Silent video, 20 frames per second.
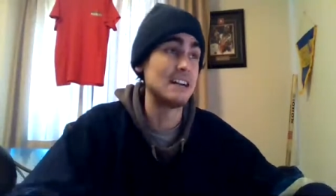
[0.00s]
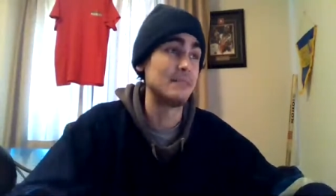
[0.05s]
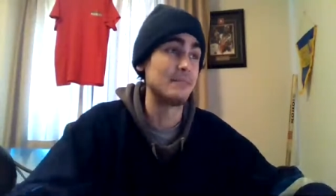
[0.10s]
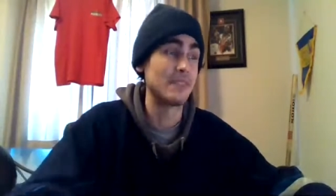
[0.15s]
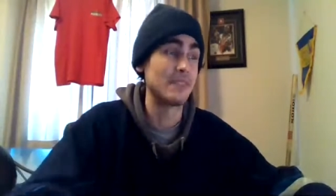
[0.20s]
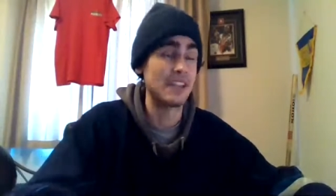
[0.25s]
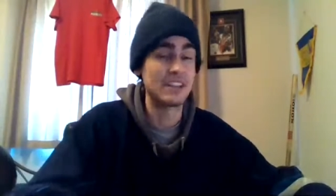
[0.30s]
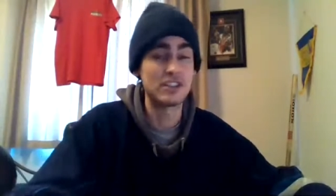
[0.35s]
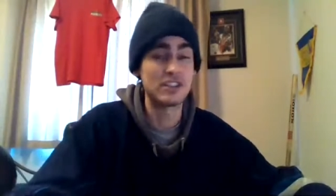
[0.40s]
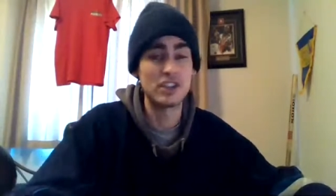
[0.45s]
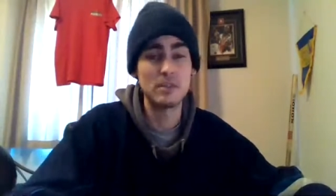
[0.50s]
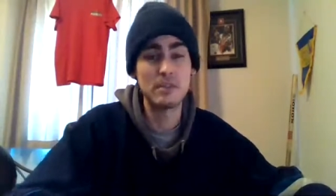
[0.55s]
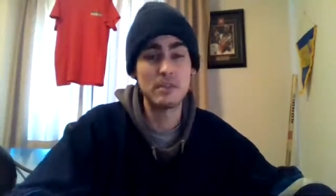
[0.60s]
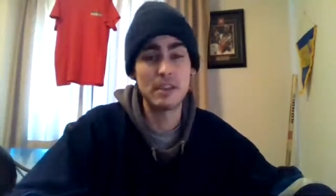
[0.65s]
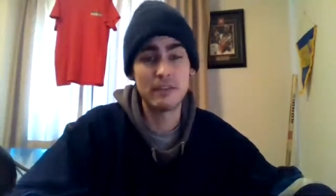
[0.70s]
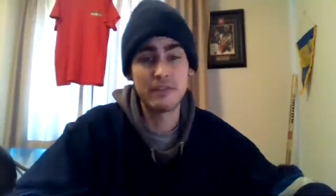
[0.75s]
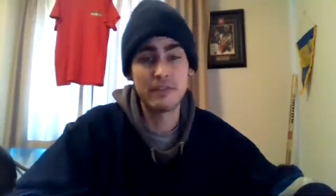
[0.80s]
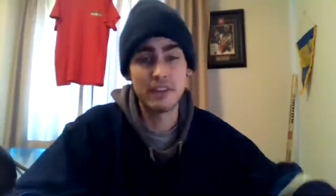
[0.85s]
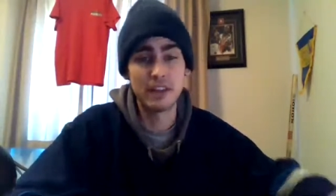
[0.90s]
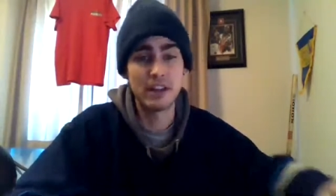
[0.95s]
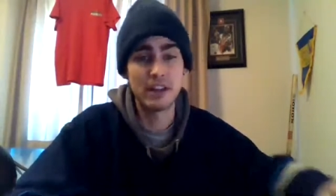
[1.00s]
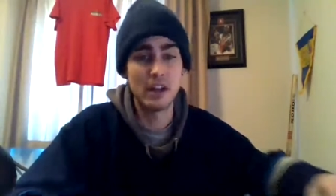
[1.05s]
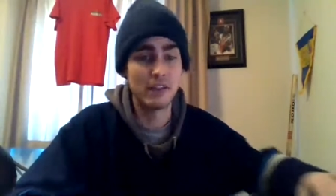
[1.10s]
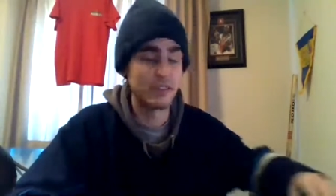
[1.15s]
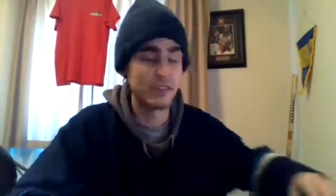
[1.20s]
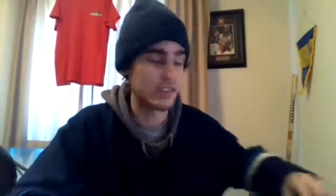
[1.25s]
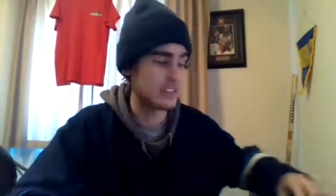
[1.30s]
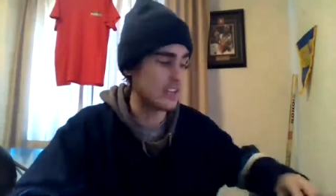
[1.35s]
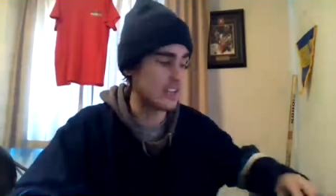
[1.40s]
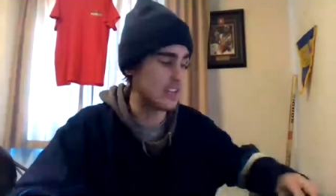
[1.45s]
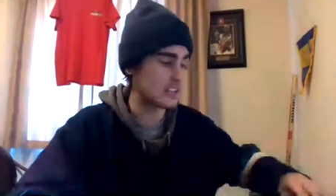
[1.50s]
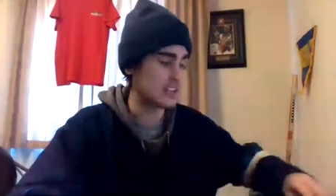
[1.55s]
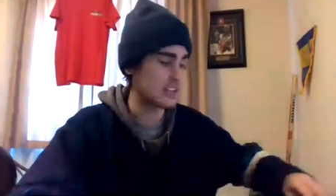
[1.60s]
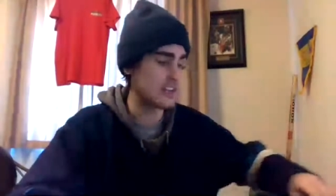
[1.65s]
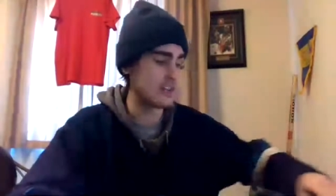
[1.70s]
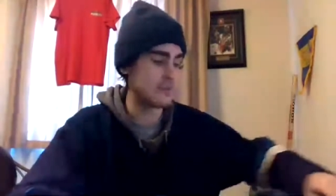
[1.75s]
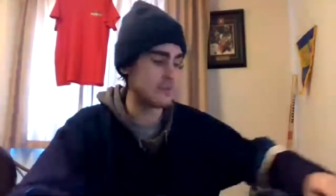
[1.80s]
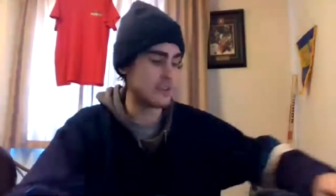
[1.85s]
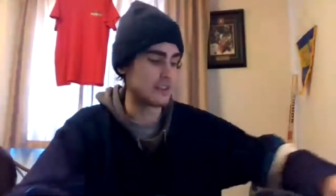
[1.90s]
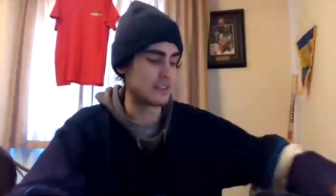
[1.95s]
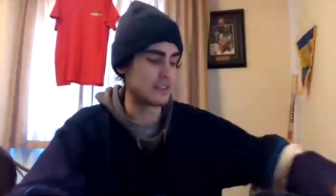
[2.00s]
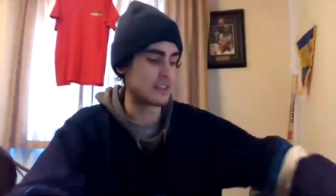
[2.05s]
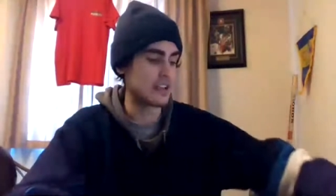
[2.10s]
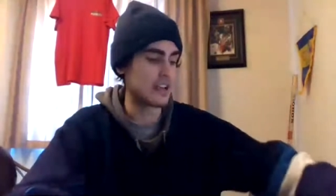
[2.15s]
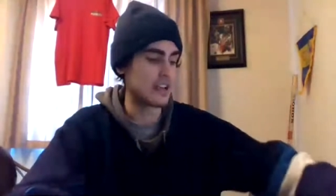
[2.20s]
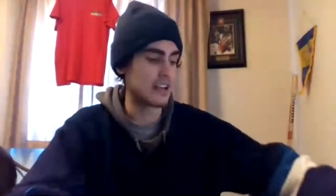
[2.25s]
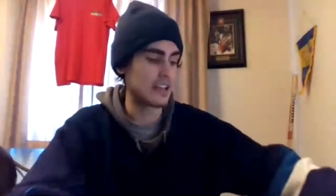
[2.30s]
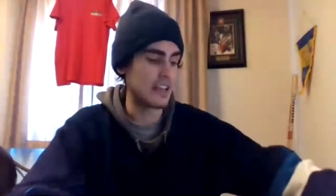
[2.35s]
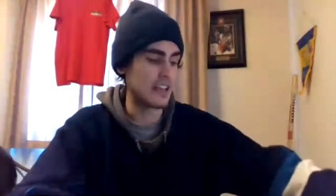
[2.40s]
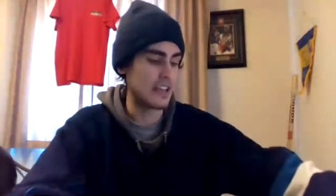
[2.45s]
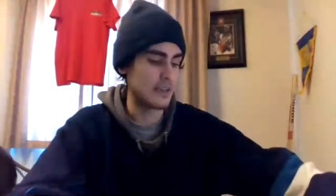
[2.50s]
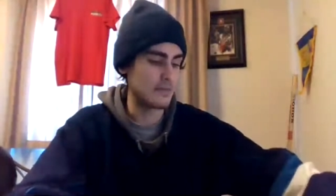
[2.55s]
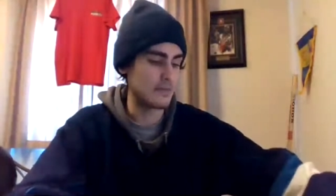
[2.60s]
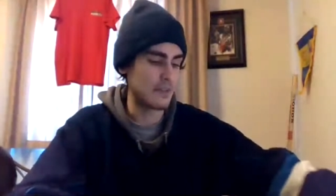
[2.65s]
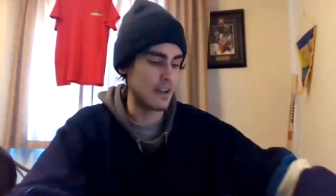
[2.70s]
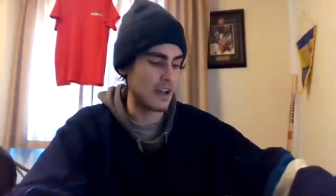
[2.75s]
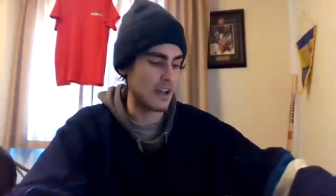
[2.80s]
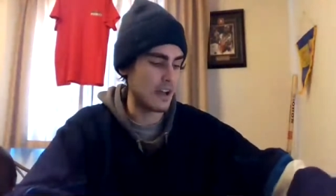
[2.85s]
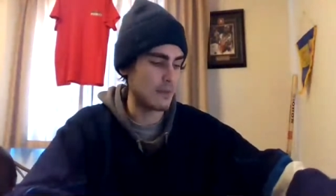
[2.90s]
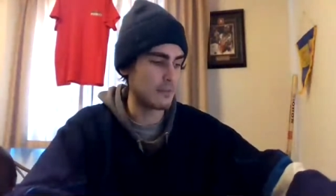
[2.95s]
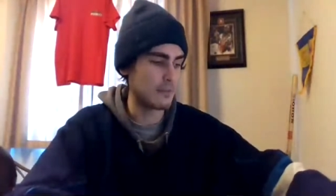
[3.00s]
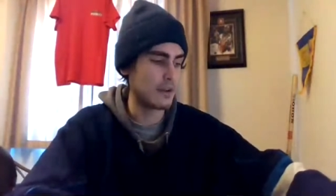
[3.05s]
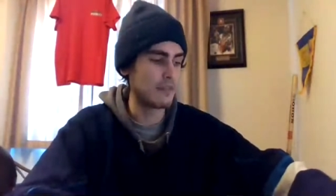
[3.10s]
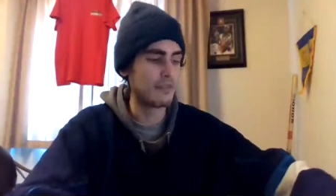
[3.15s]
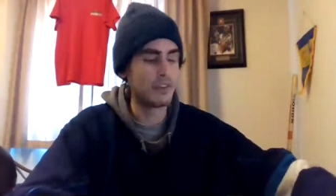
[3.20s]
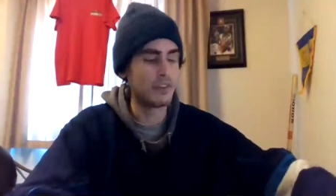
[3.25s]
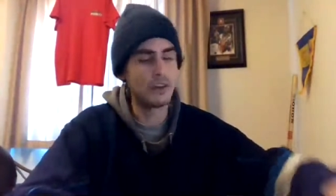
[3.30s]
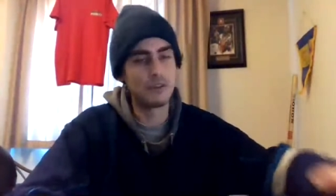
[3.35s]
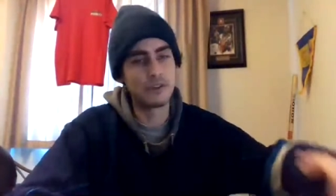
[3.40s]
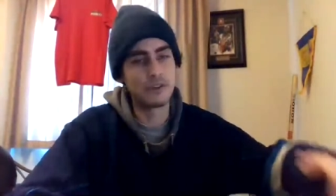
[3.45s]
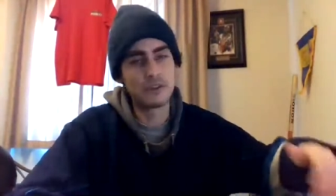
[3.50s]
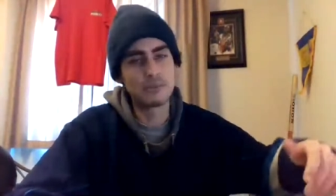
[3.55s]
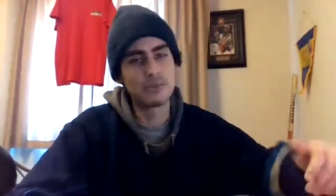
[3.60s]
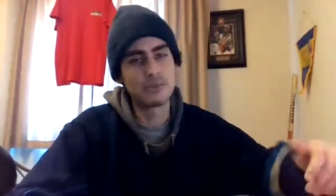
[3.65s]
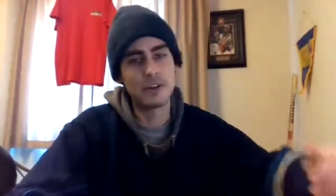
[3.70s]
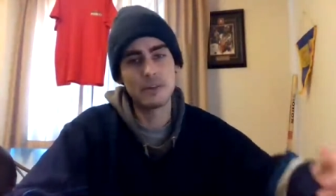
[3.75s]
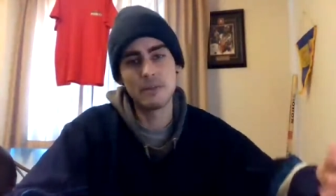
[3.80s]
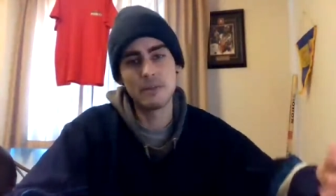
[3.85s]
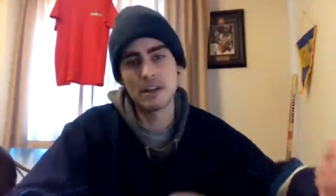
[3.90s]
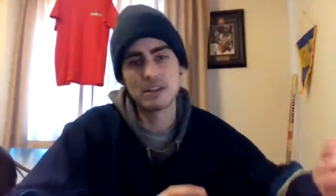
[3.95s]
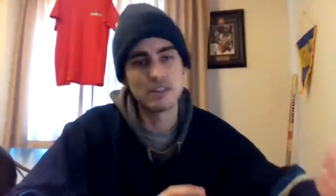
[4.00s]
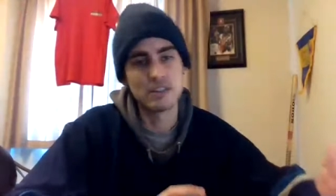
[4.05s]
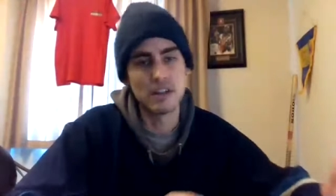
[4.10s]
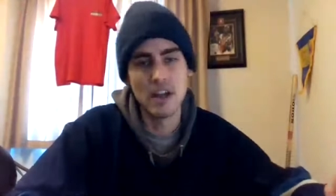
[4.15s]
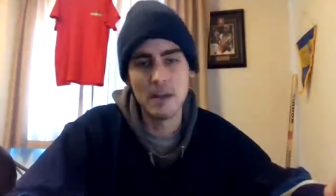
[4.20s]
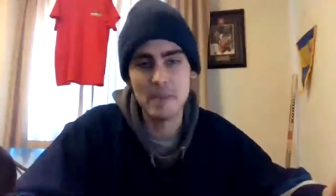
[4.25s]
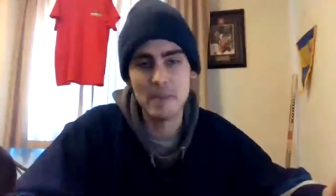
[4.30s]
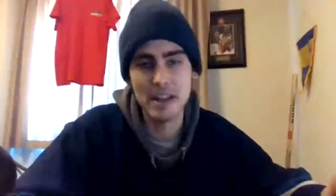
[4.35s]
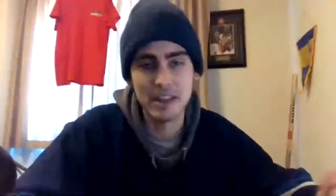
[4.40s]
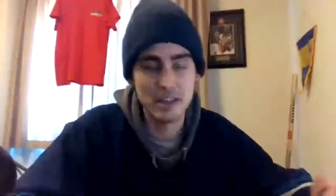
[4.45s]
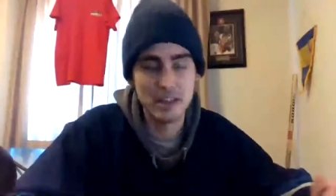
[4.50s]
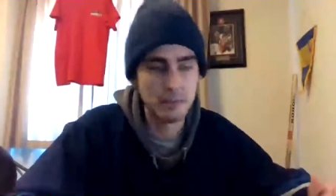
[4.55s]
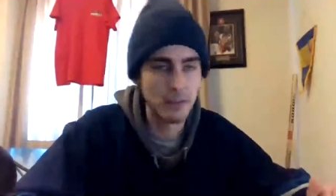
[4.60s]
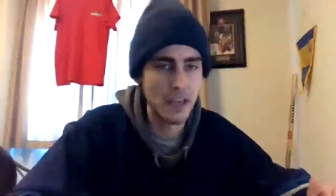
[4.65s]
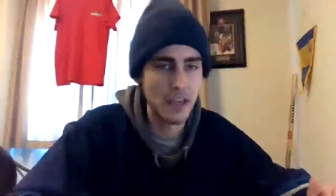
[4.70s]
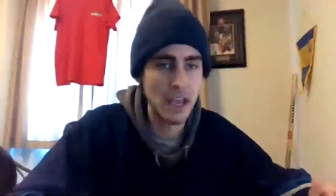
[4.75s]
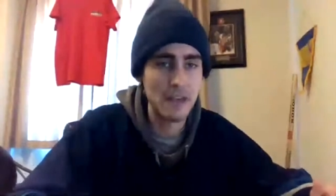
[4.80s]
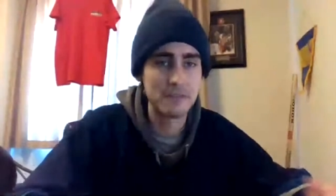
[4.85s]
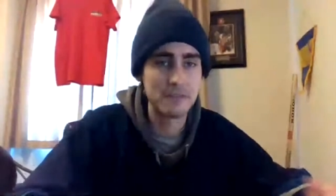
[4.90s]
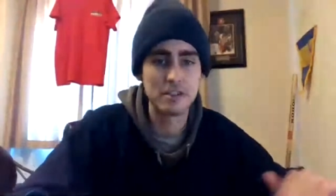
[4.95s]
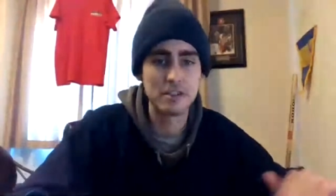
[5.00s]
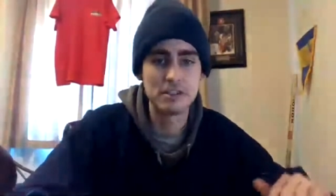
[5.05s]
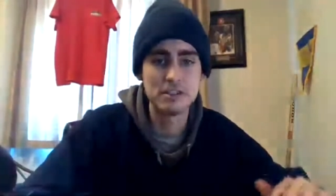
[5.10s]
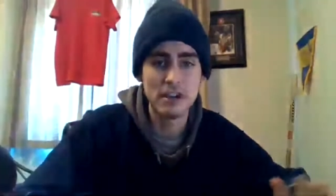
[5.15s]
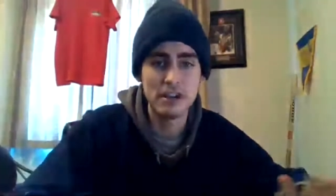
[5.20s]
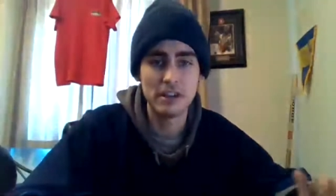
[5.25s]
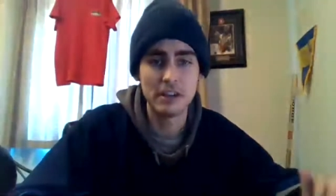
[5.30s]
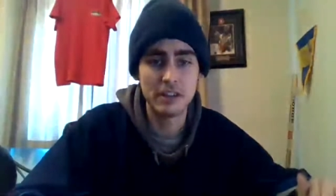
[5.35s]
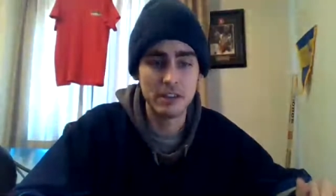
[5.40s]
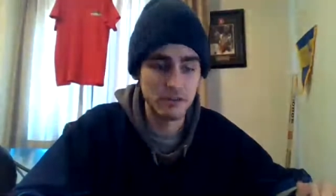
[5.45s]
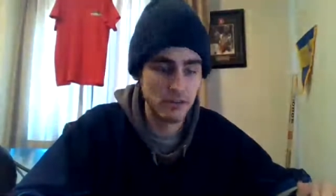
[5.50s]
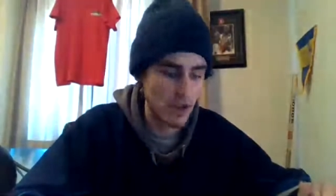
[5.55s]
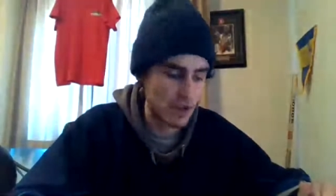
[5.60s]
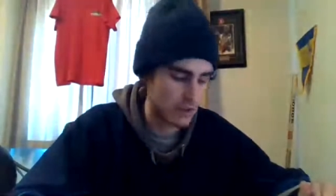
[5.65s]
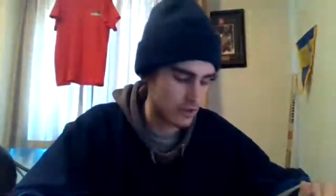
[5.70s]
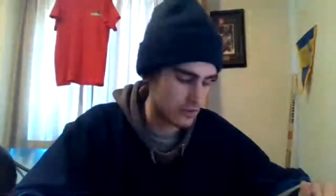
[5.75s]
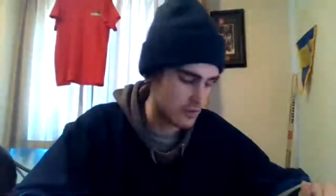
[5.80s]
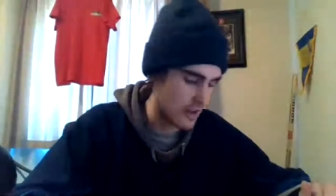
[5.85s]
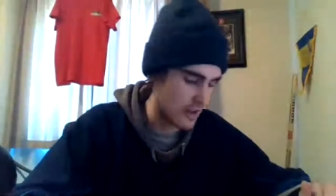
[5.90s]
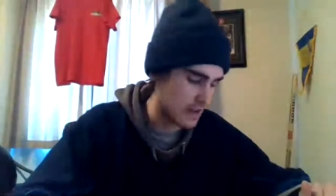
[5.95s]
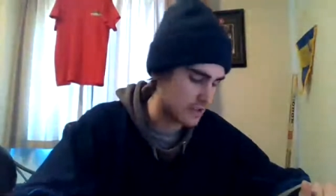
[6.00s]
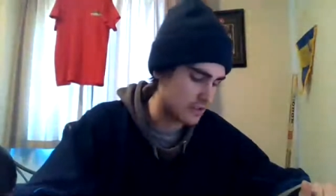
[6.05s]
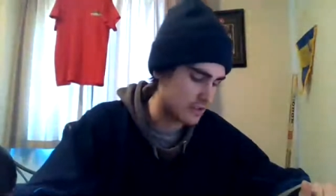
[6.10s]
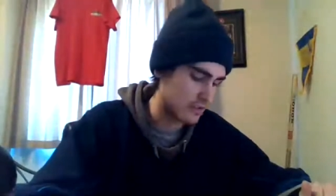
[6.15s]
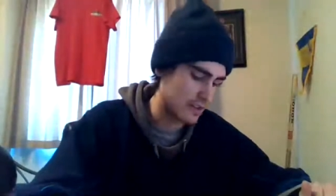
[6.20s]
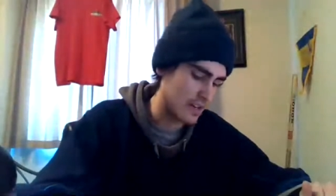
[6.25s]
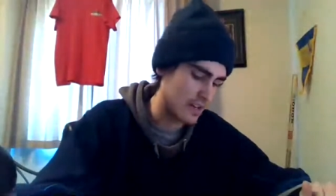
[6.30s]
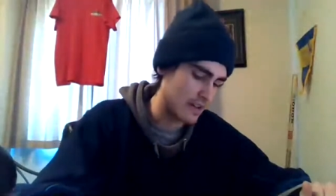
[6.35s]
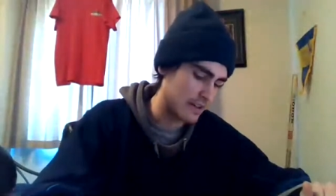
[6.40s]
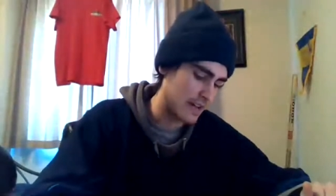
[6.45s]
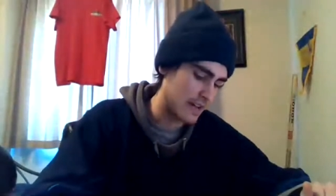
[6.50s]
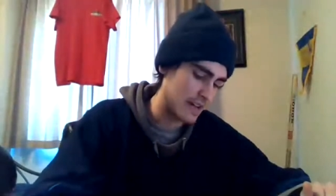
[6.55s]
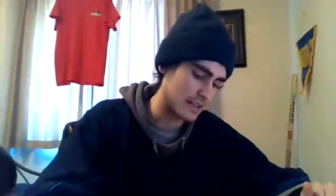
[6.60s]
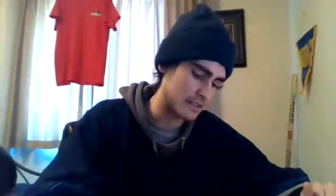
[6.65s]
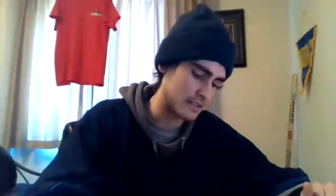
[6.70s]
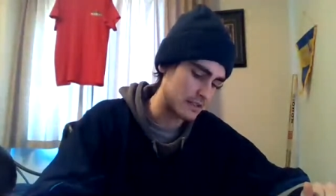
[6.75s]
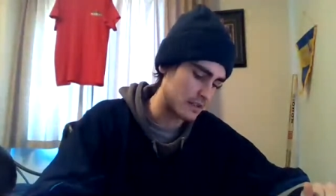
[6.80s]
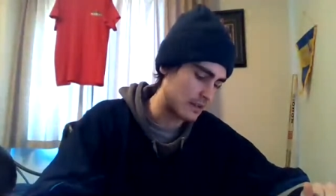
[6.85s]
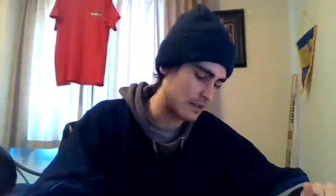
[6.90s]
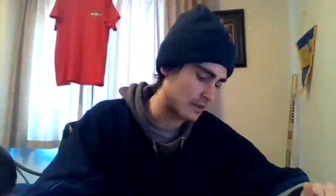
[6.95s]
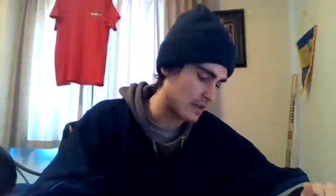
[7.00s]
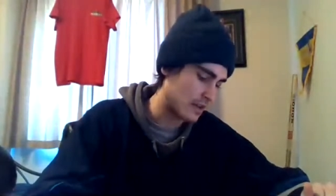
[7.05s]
It should be a Philadelphia takes care of business kind of game. Buffalo, they're not making the playoffs. They're trending in the wrong direction right now, guys. So